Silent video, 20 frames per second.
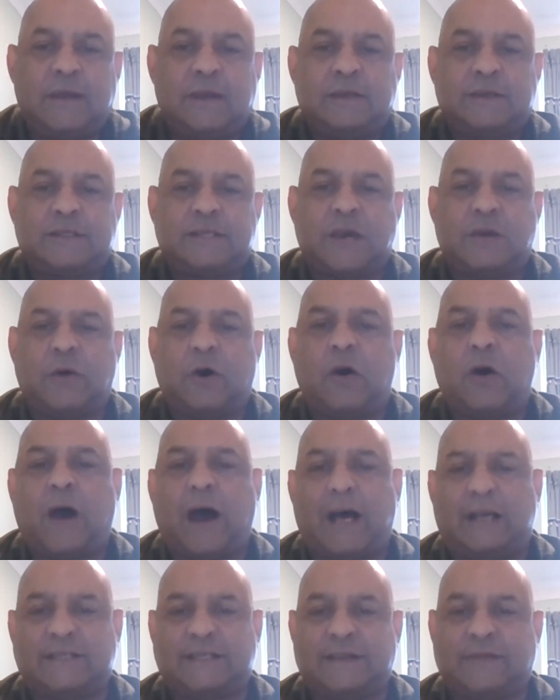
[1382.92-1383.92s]
So our
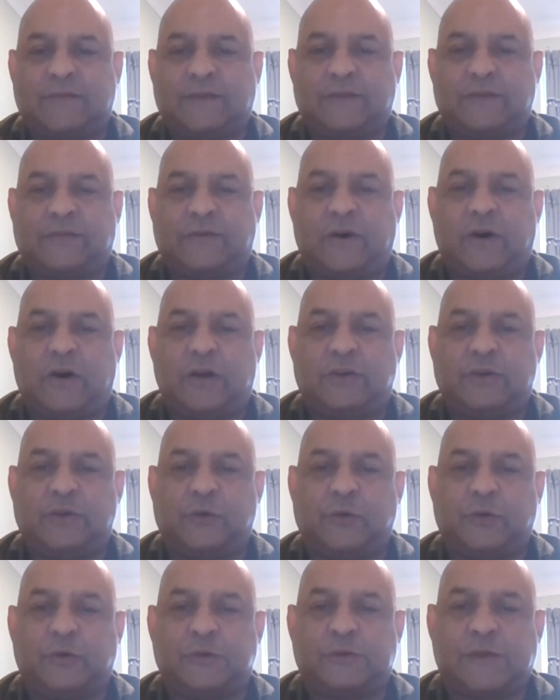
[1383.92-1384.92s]
asset for the fire
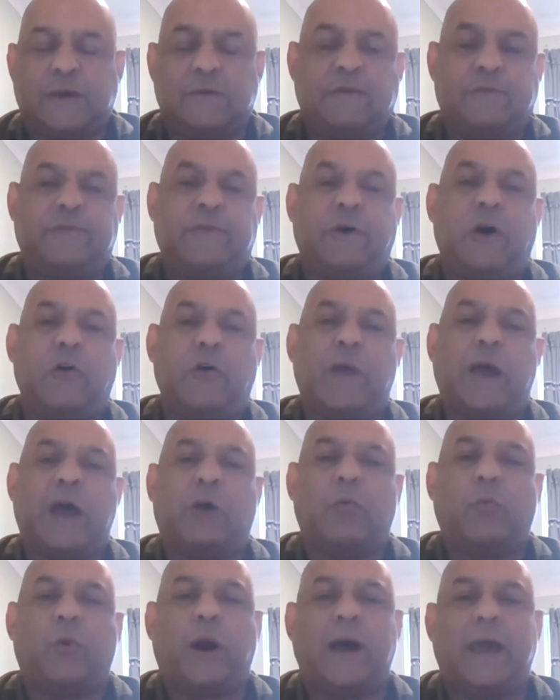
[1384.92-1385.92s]
doors far
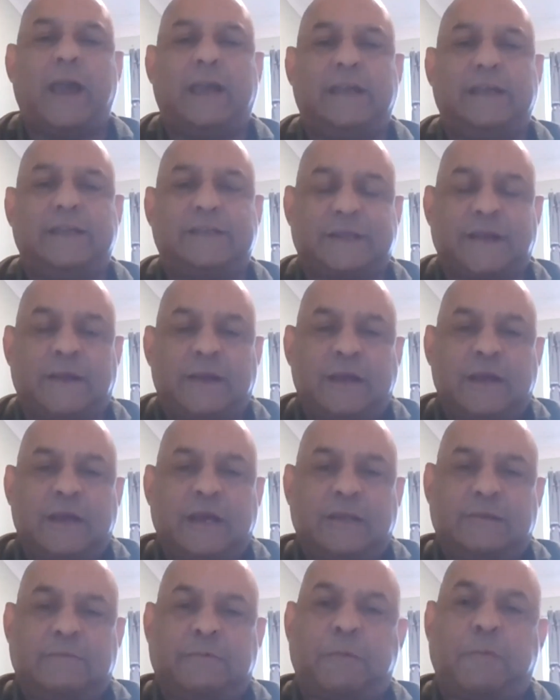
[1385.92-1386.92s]
outweighs
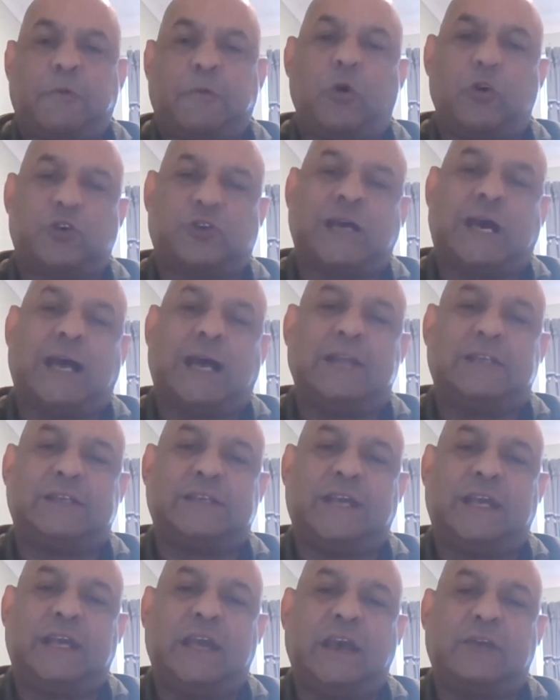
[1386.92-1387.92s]
the
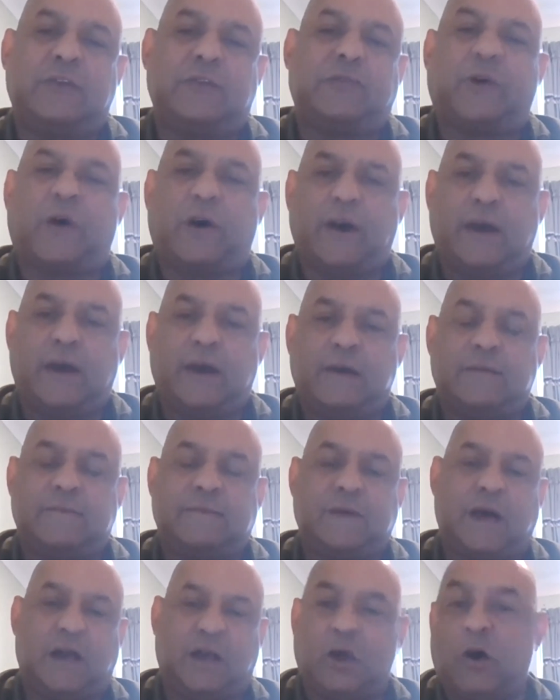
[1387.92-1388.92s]
proportionality of the fire
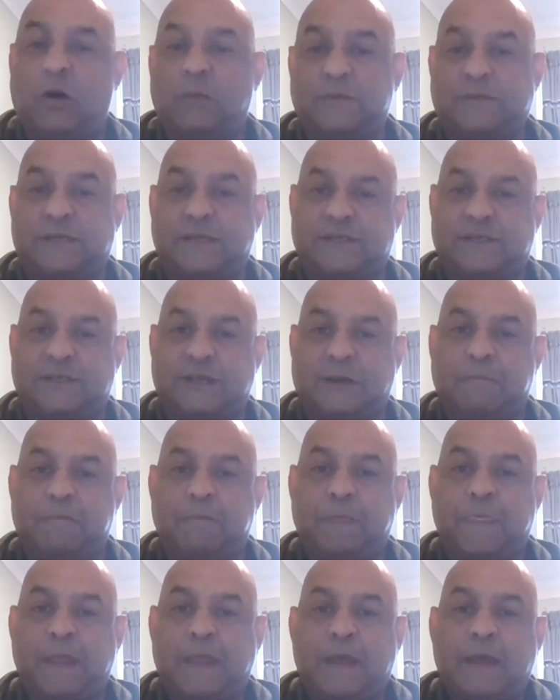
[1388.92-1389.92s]
alarm
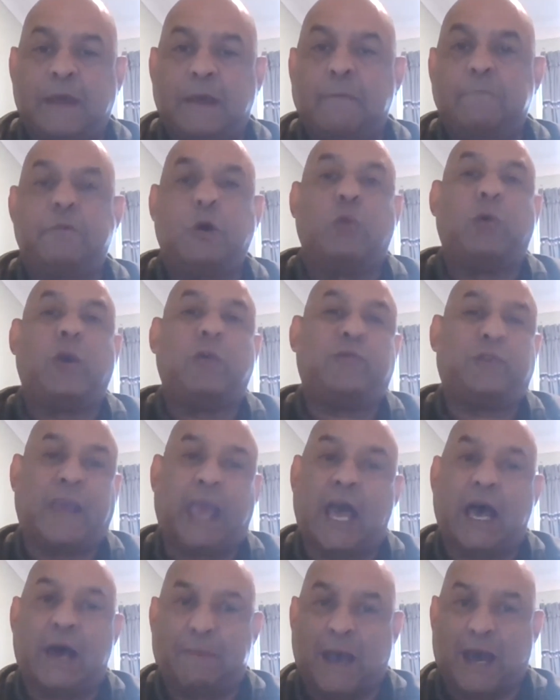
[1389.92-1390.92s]
system. But we
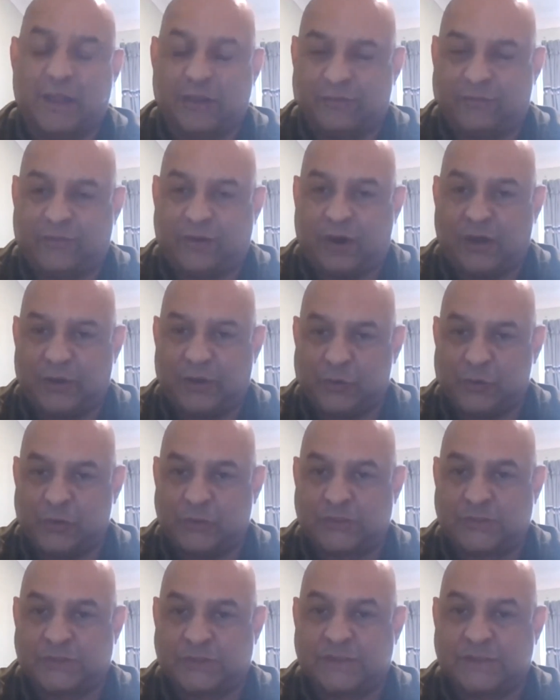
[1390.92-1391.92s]
forget about the fire
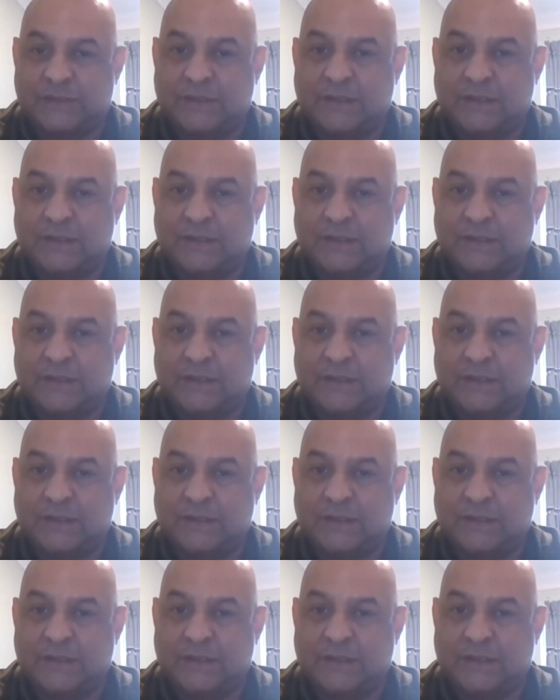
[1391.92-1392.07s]
doors